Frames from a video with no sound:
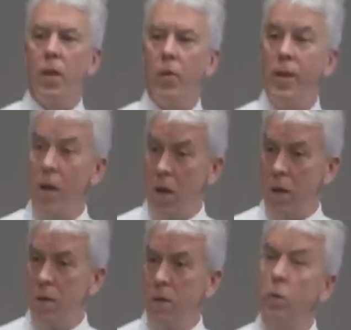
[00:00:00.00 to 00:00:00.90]
here we
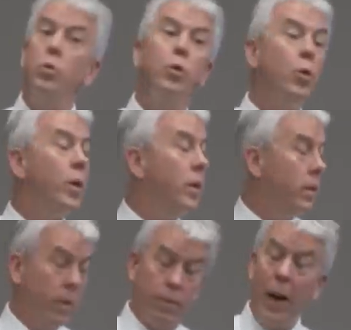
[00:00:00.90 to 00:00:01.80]
are doing
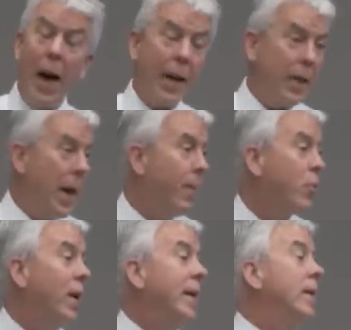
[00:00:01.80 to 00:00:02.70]
body
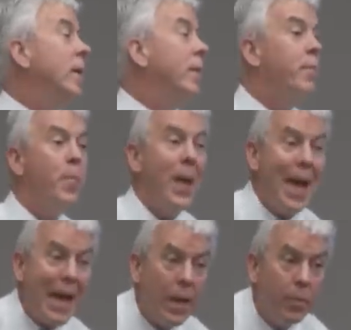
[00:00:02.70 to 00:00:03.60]
operating
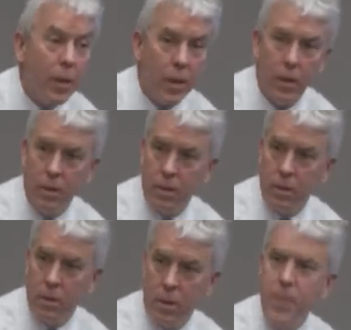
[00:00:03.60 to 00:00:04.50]
impeccably
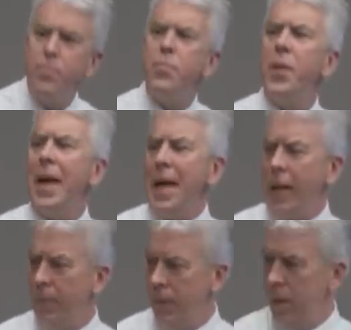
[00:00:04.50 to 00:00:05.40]

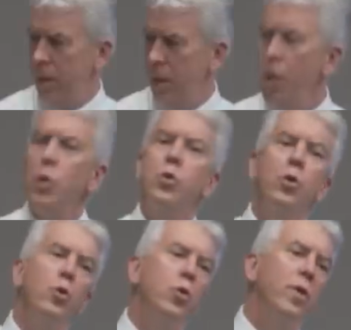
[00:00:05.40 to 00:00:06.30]
impeccably
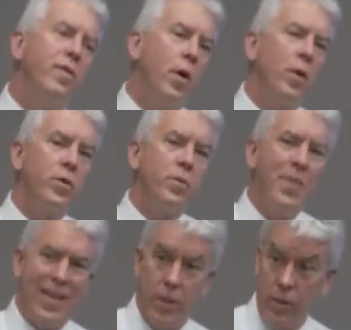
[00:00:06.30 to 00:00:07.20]
to a false
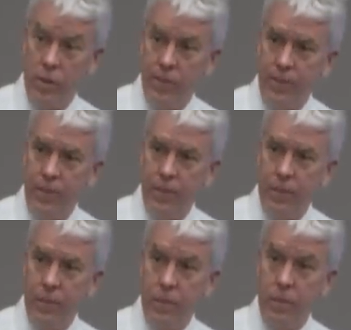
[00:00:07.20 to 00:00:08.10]
message.
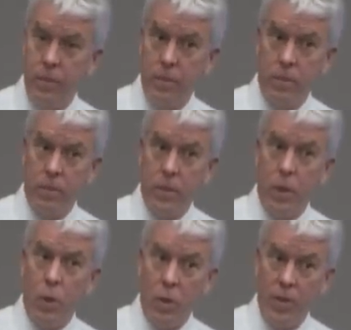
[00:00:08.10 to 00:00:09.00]

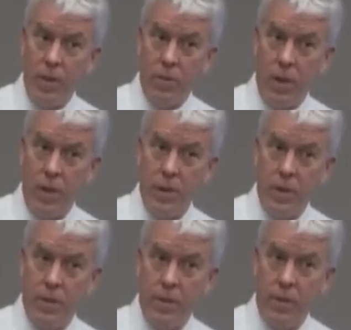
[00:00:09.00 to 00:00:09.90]
You with me with all
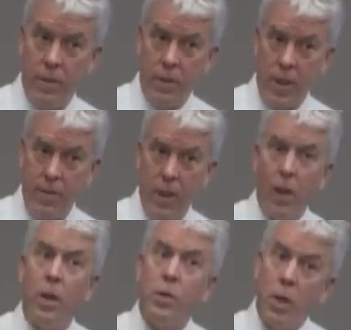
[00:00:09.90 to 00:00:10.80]
this? Mm-hmm. Okay?
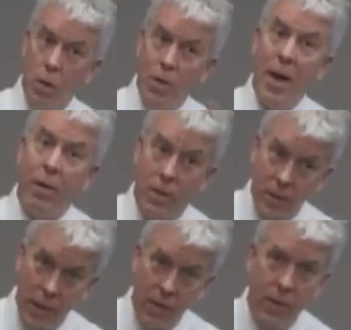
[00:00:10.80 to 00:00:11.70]
So now here's
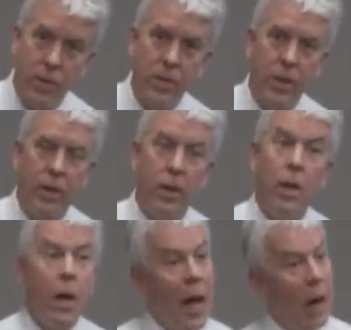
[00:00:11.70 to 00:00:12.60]
the other interesting thing.
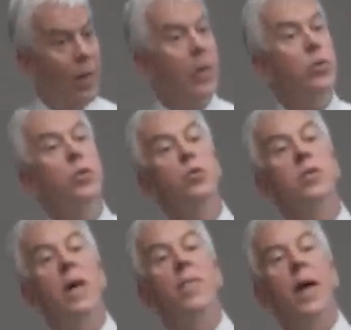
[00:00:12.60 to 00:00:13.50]
How else do you
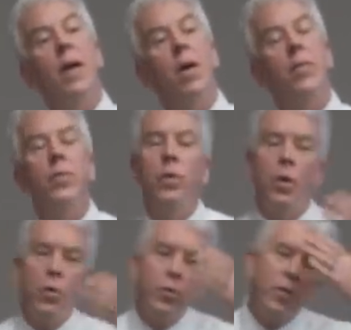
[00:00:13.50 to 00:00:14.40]
set that off?
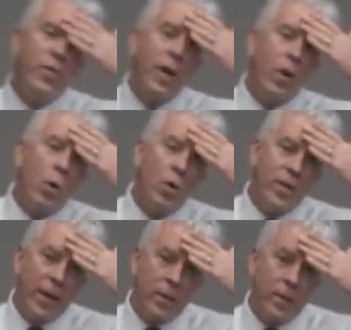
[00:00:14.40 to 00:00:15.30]
Through the frontal
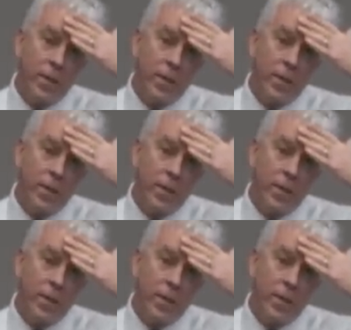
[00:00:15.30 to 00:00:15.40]
cortex.